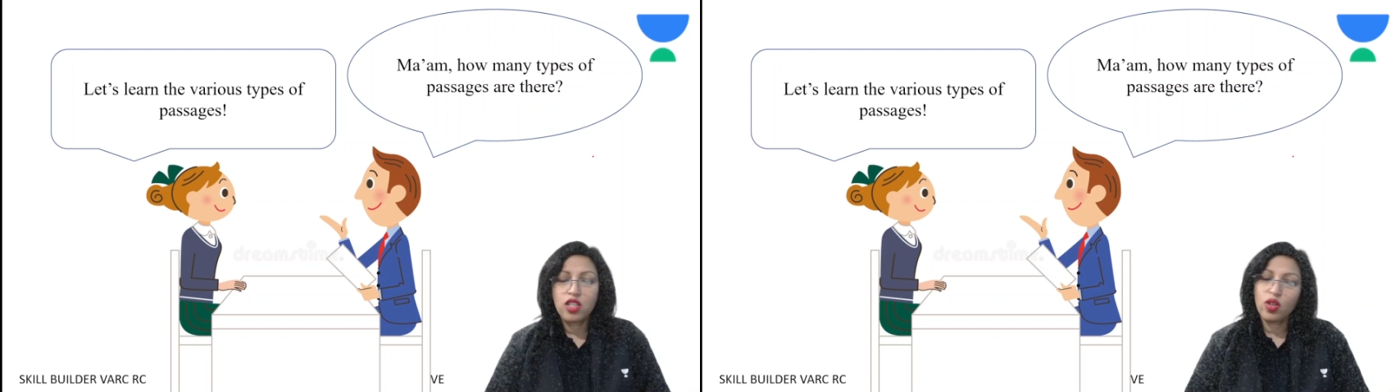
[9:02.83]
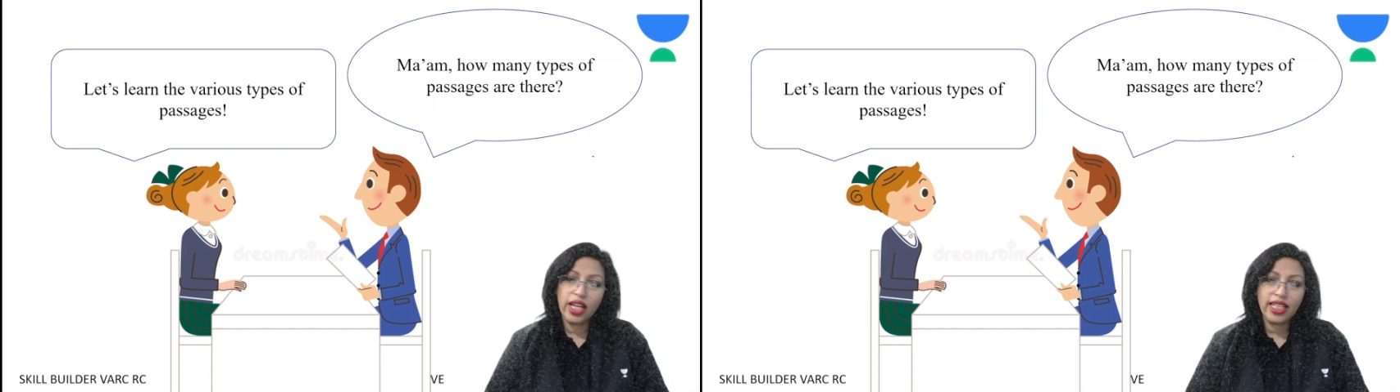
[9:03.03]

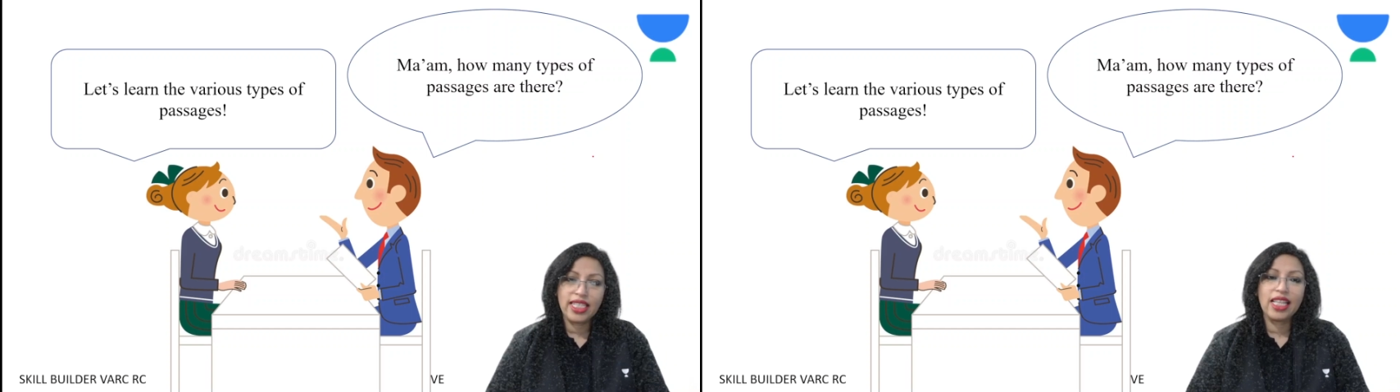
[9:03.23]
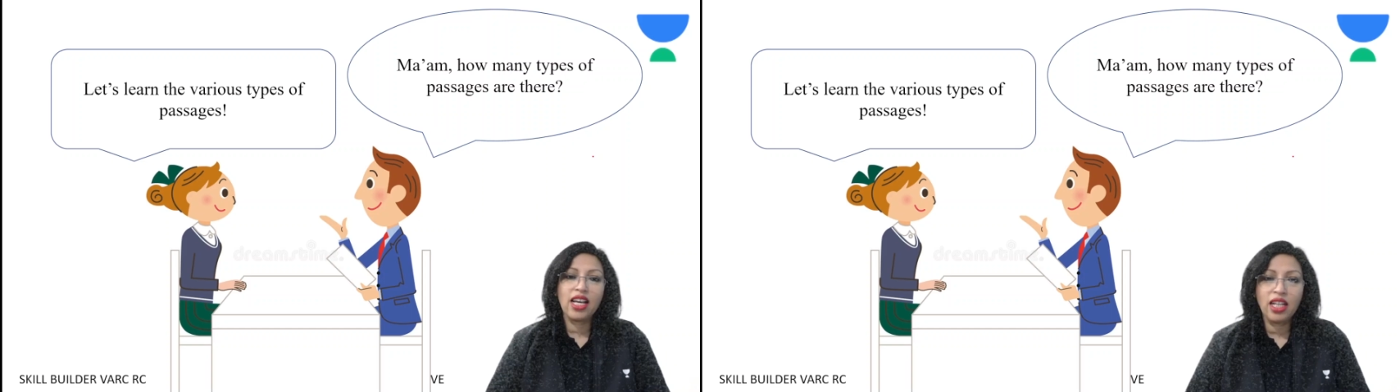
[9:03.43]
So
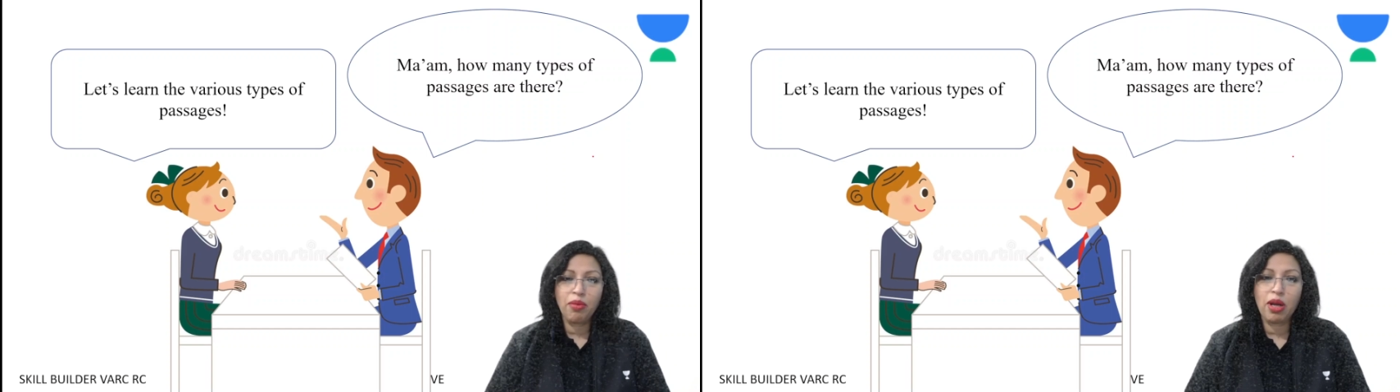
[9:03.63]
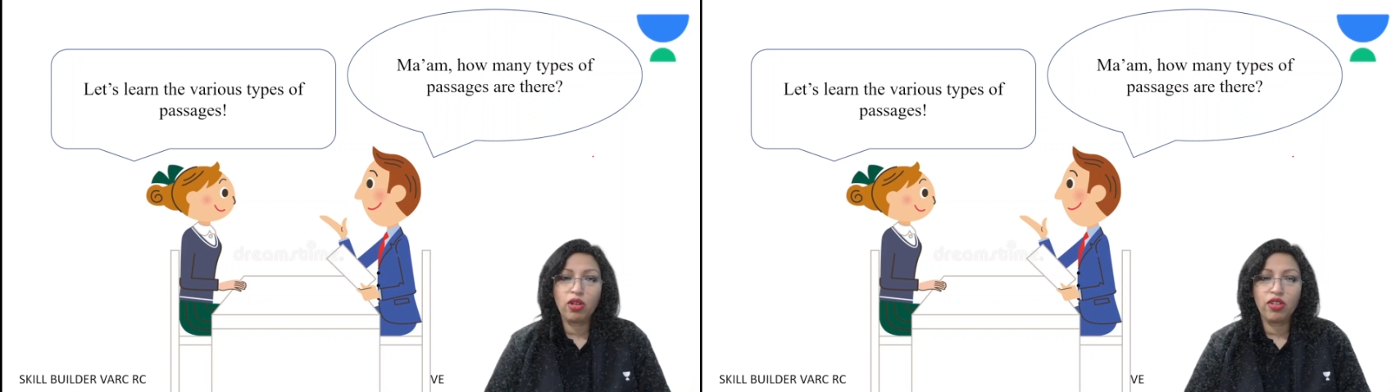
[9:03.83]
let's learn
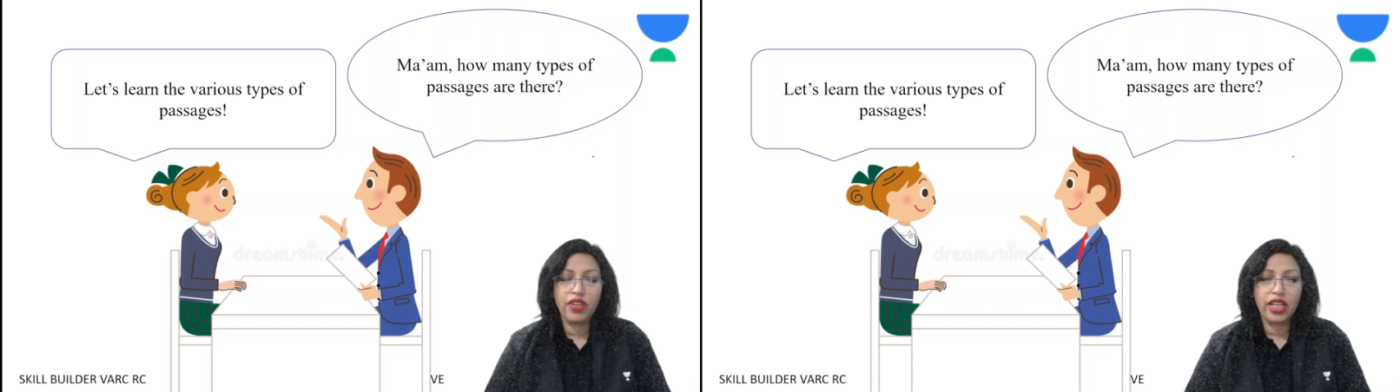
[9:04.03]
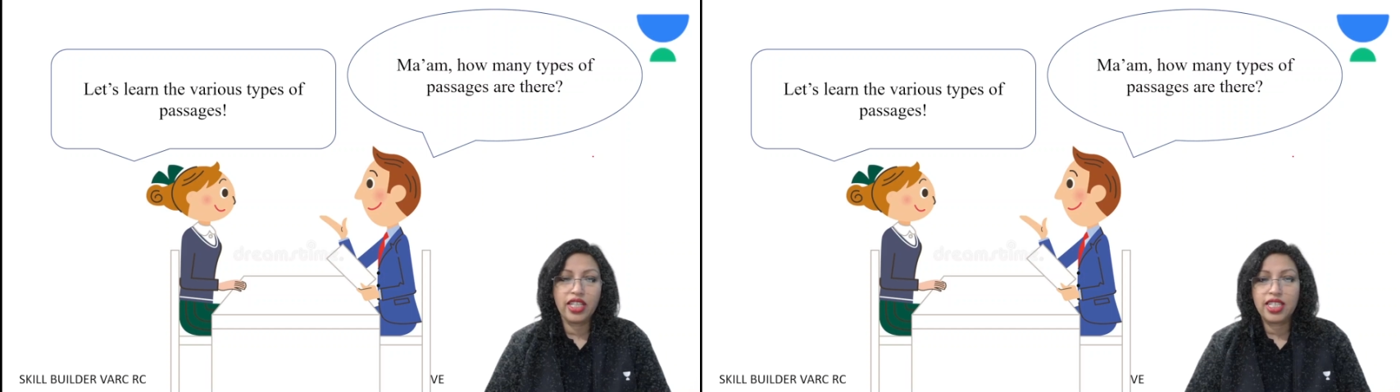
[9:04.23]
about the
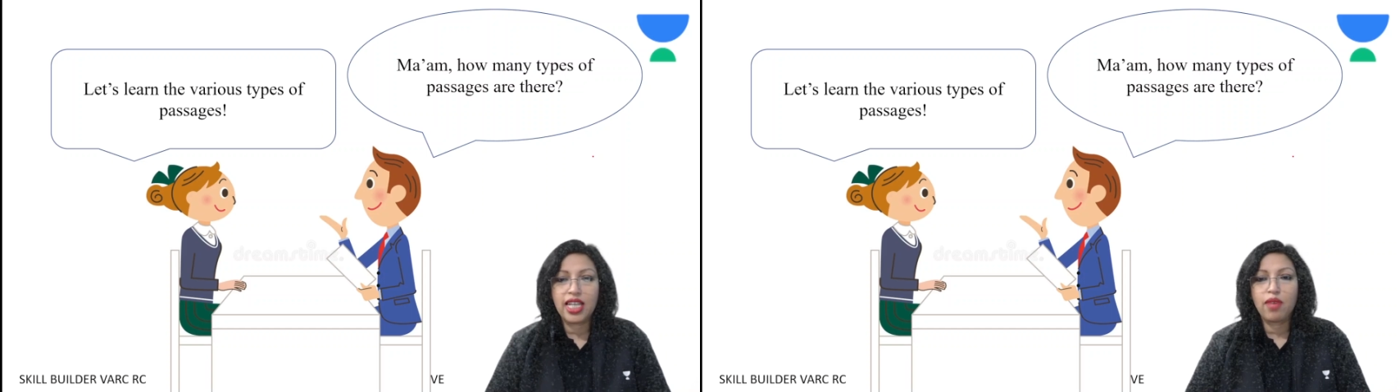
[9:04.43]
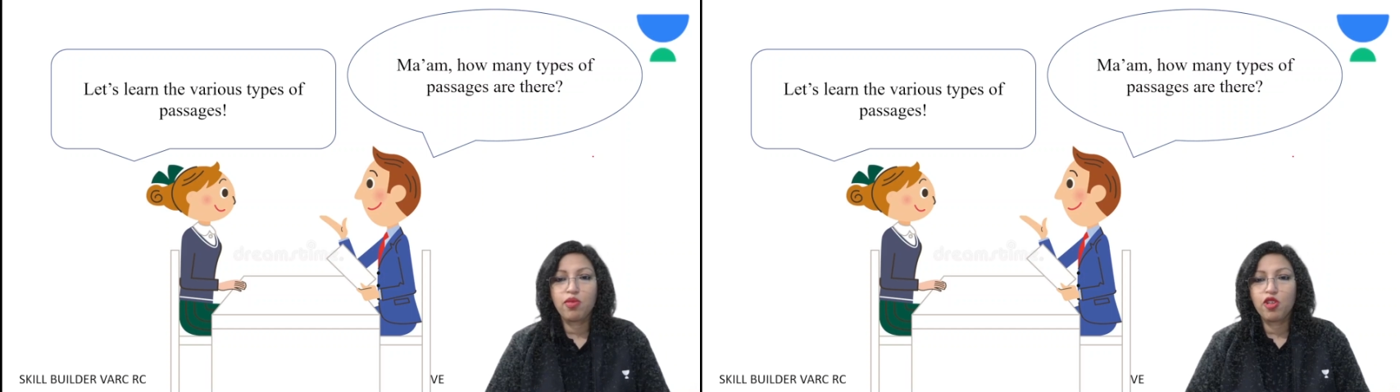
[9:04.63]
various
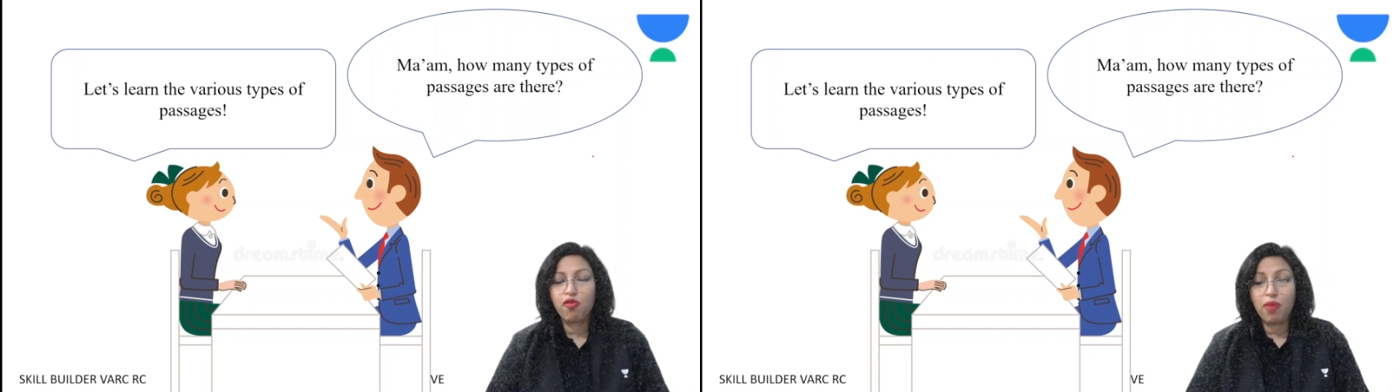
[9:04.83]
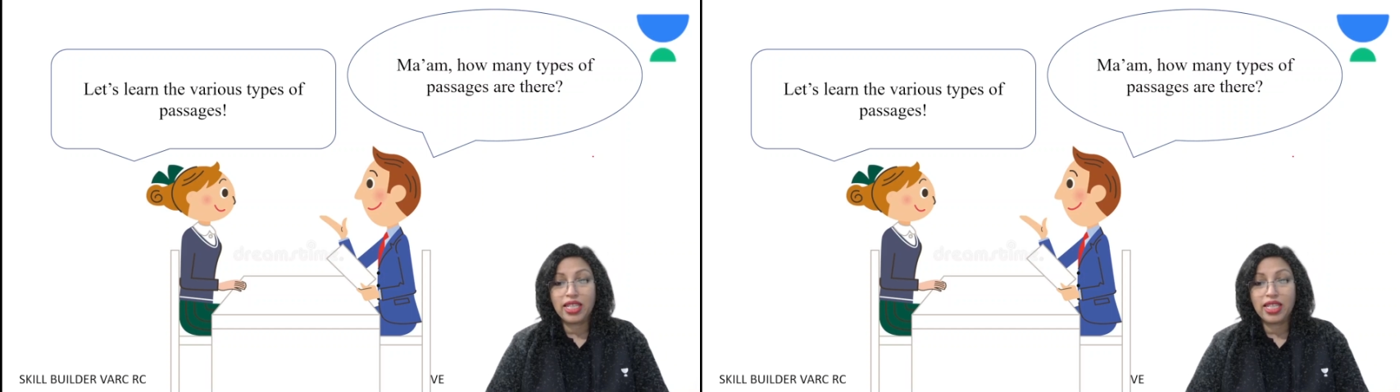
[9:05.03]
types of